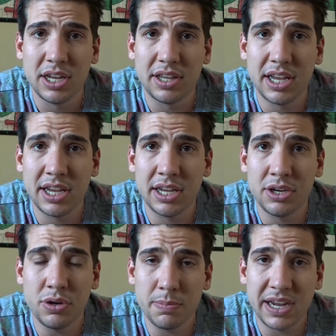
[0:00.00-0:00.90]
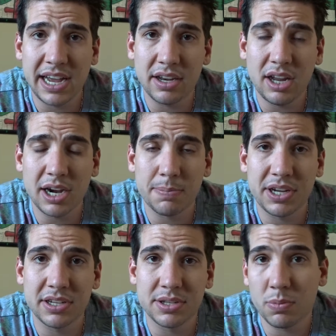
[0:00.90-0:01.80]
then you could be out of luck
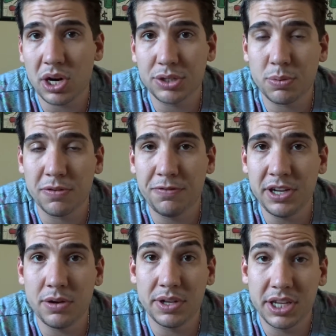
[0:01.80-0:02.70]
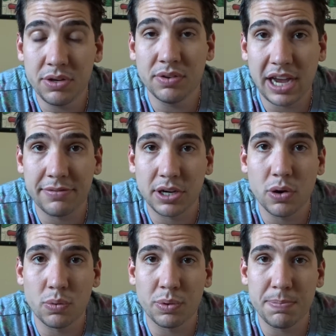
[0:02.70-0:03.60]
because the watch won't fit you and then you'll have to
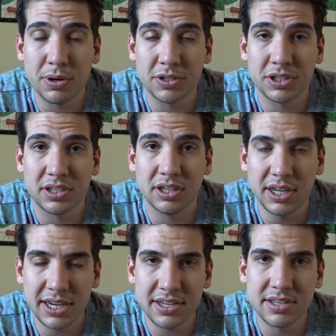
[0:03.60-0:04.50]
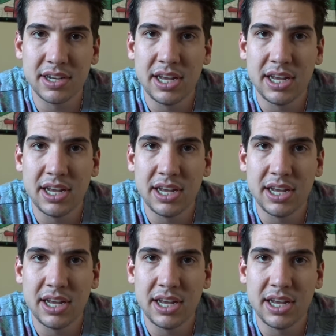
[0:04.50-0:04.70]
go and repurchase the links.